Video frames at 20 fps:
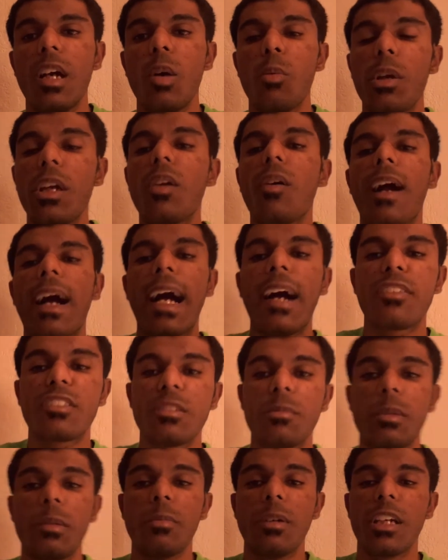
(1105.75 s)
well, you don't have
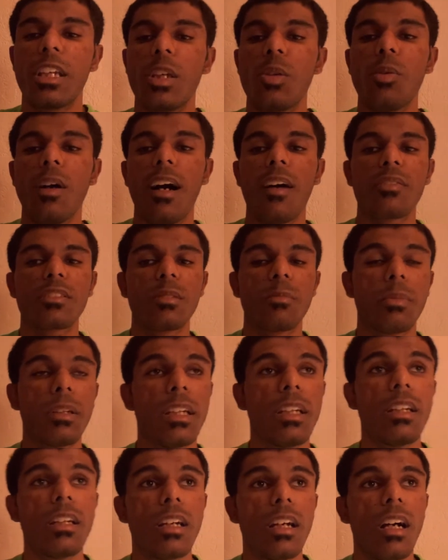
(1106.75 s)
to be, but you have to
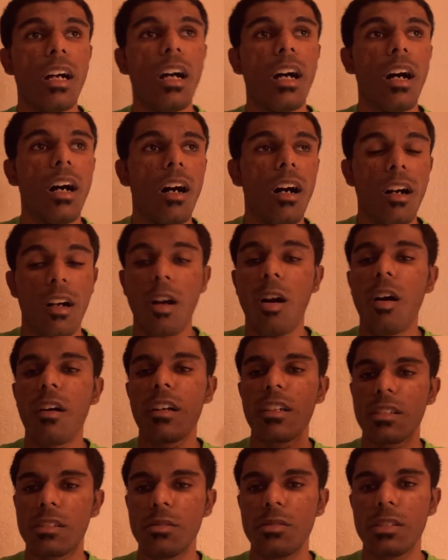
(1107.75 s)
be a
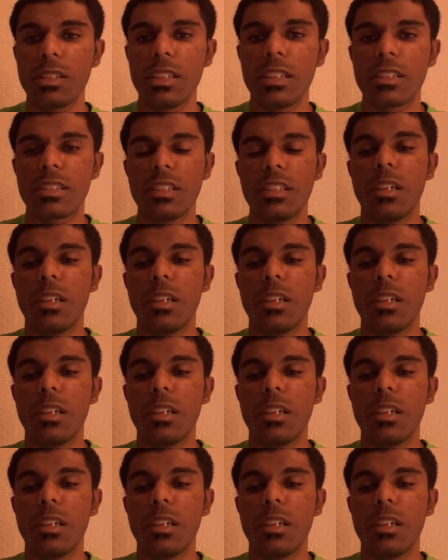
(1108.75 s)
car enthusiast.